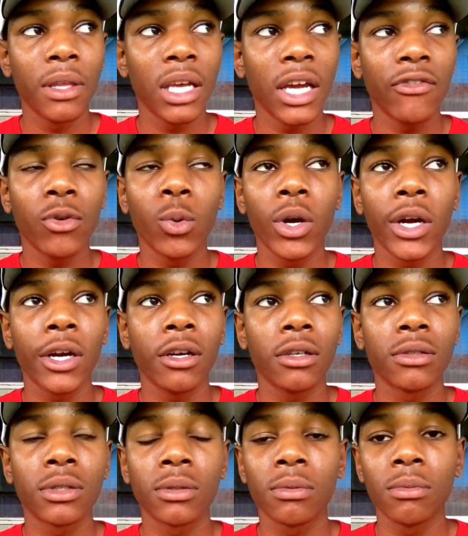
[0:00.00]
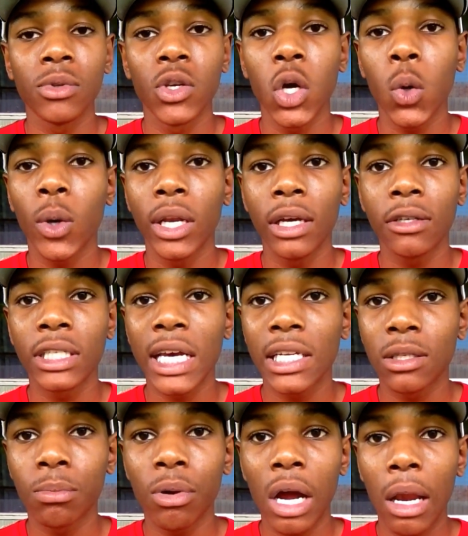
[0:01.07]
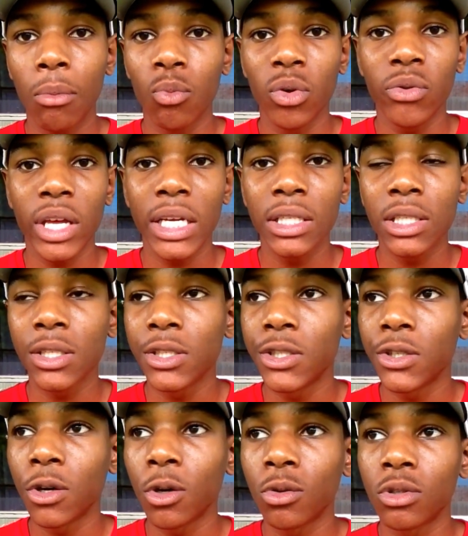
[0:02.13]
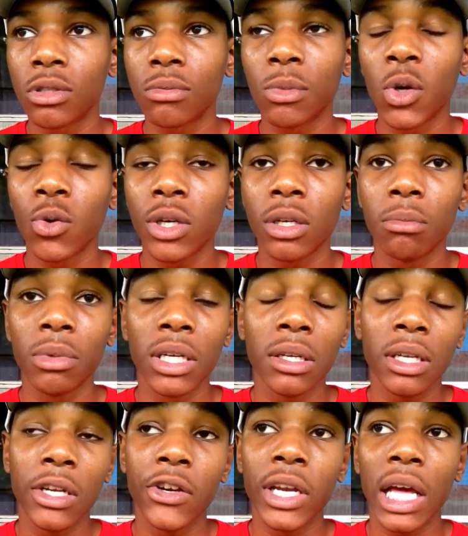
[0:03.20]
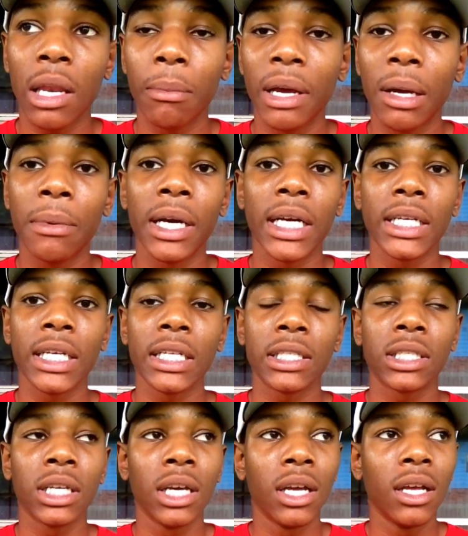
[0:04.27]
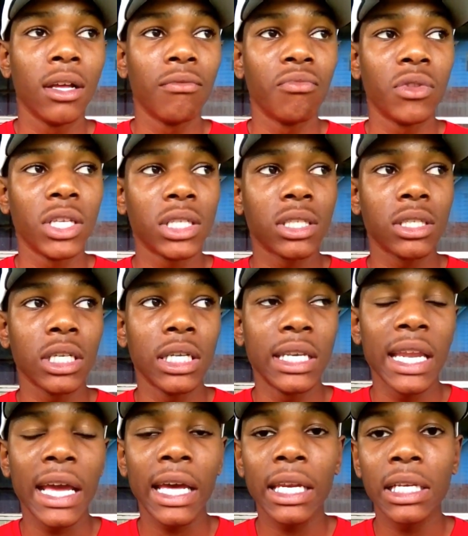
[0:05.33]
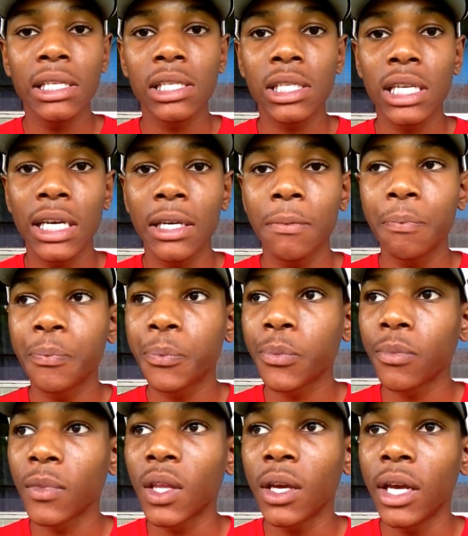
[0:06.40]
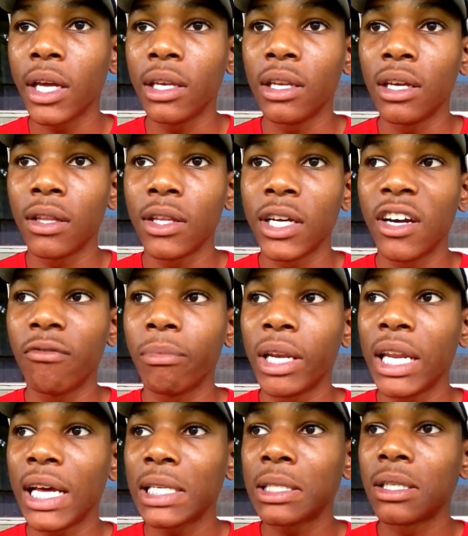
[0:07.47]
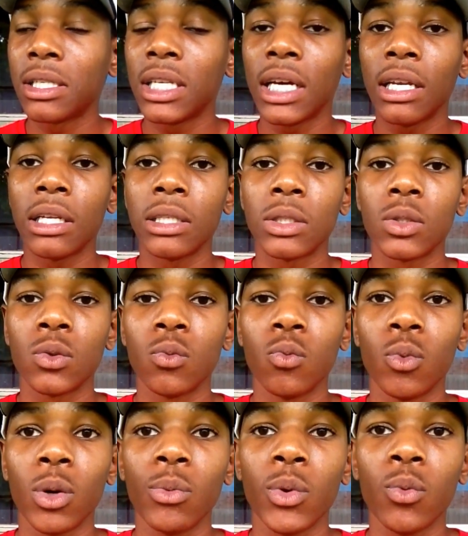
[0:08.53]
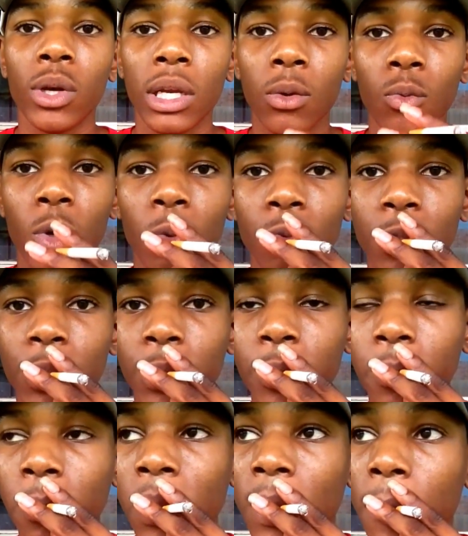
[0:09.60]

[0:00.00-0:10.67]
Everywhere else, no one else has a problem with 18-year-olds smoking, but here in Alabama, I guess this is a nanny state, and the government has to tell us what we will and won't do.